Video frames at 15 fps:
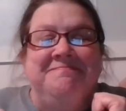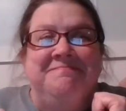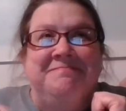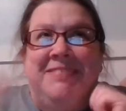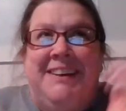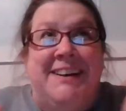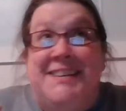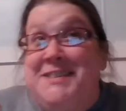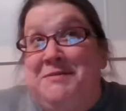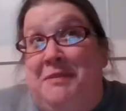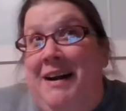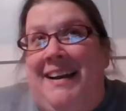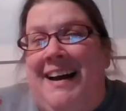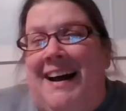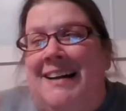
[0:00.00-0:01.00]
because
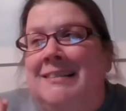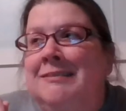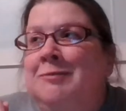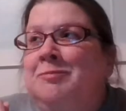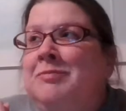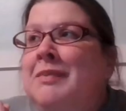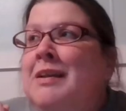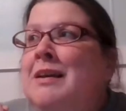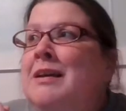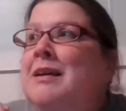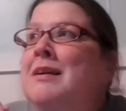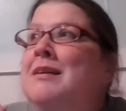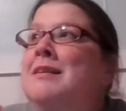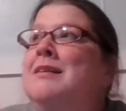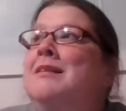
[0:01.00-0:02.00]
why not?
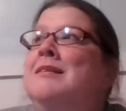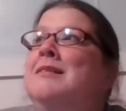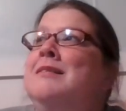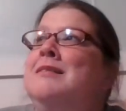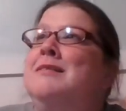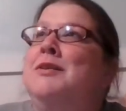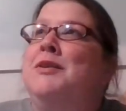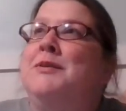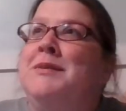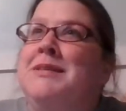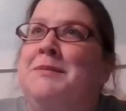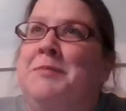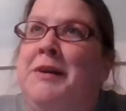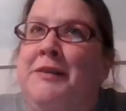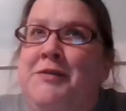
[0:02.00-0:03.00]
So there was
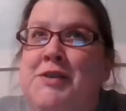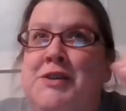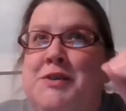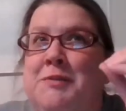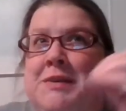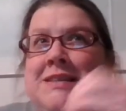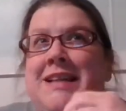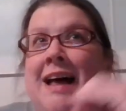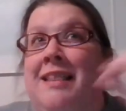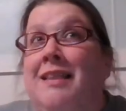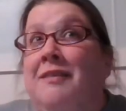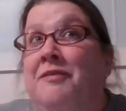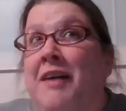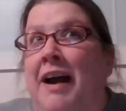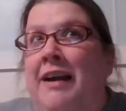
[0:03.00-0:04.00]
some confusion. Was that
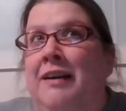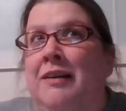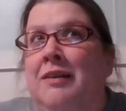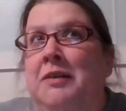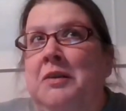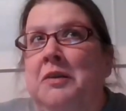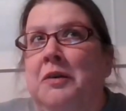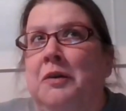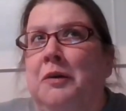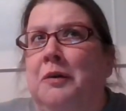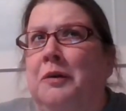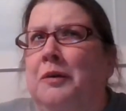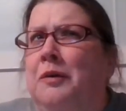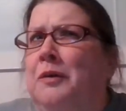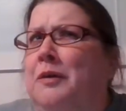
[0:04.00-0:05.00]
the final,
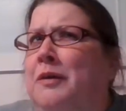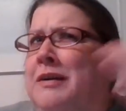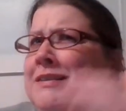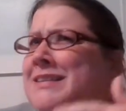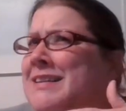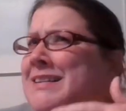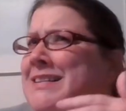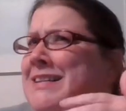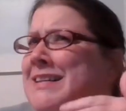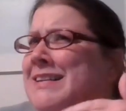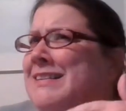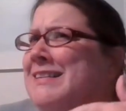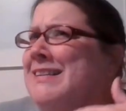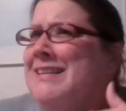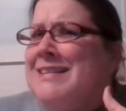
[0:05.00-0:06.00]
or did he
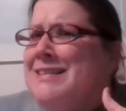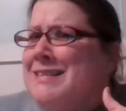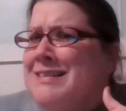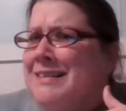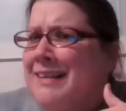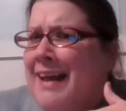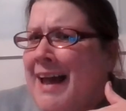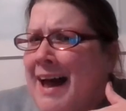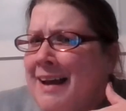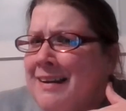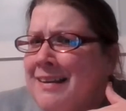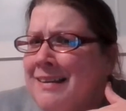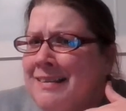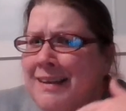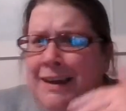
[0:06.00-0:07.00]
need to still add
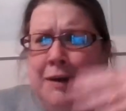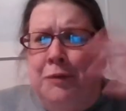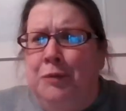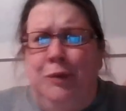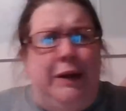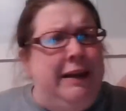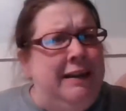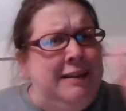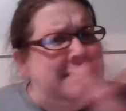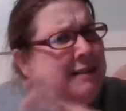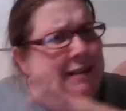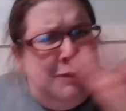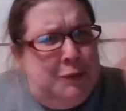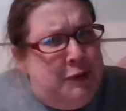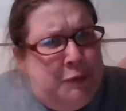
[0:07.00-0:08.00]
it? Like
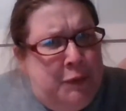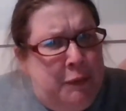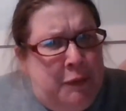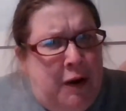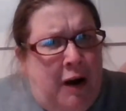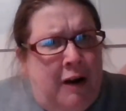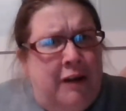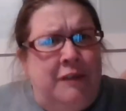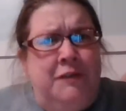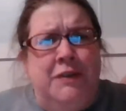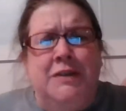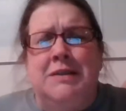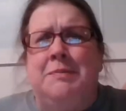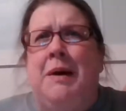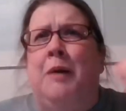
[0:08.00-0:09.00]
we were all
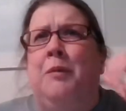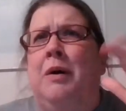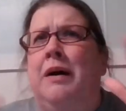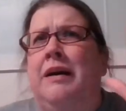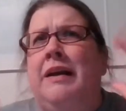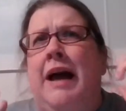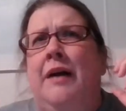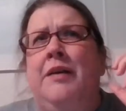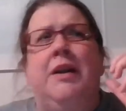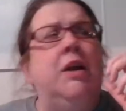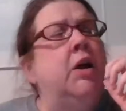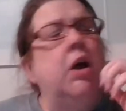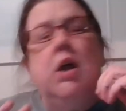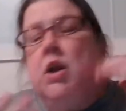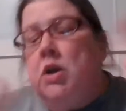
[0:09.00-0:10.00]
confused about what counted.
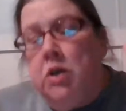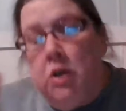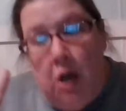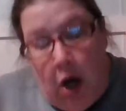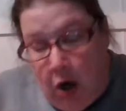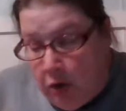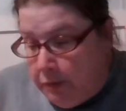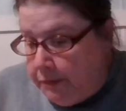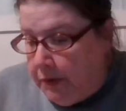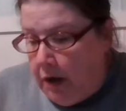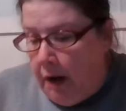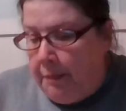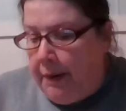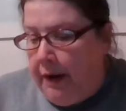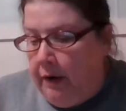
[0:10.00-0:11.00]
No,
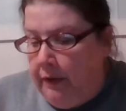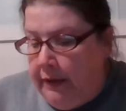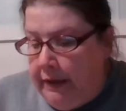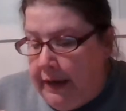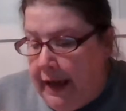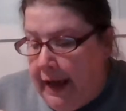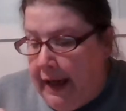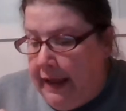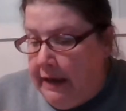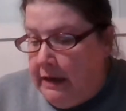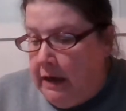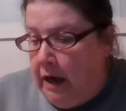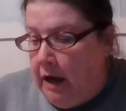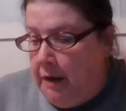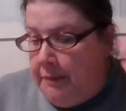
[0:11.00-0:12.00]
apparently not.
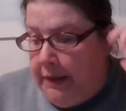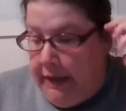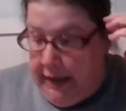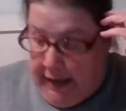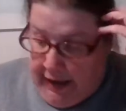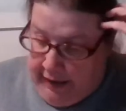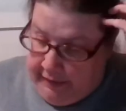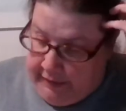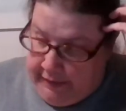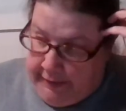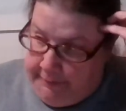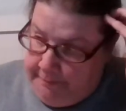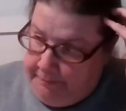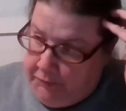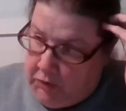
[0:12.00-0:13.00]
He added
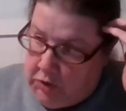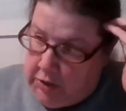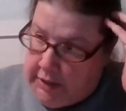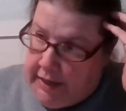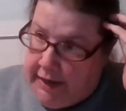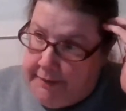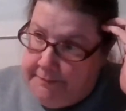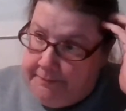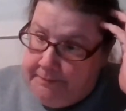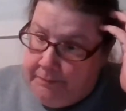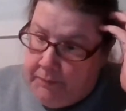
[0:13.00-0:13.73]
it today,